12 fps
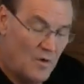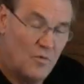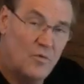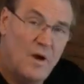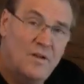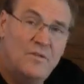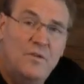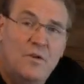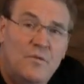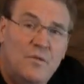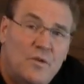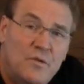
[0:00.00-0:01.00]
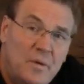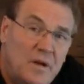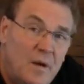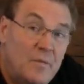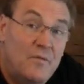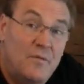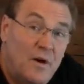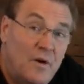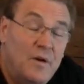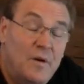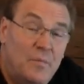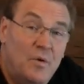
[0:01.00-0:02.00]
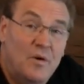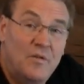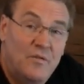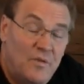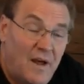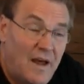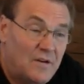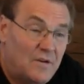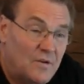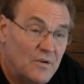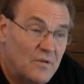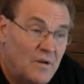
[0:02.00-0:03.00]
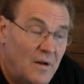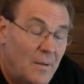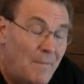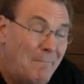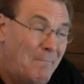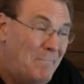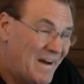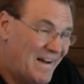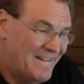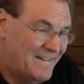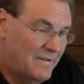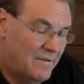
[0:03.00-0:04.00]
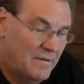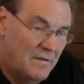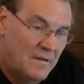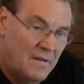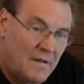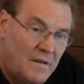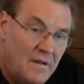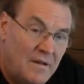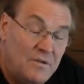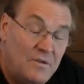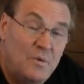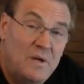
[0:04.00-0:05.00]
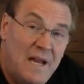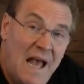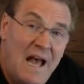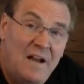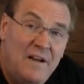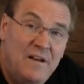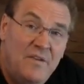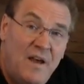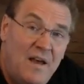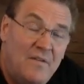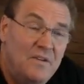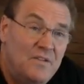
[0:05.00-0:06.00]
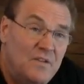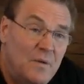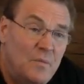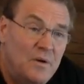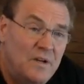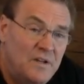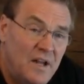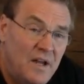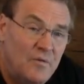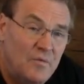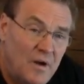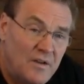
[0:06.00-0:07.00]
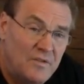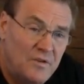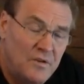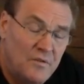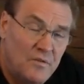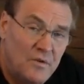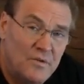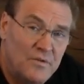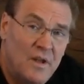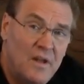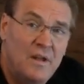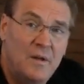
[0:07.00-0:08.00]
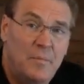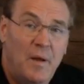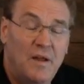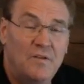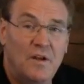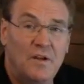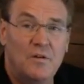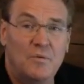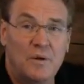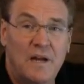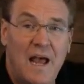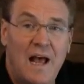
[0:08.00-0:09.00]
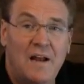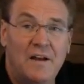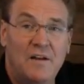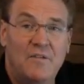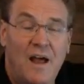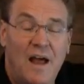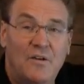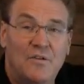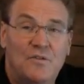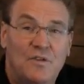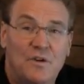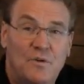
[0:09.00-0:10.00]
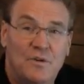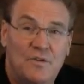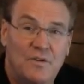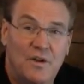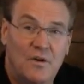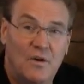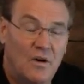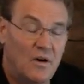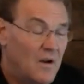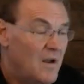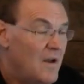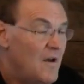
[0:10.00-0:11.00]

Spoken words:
Rest intervals become a very important factor, but the reality of having someone take rest intervals depends on the reality of how serious they are.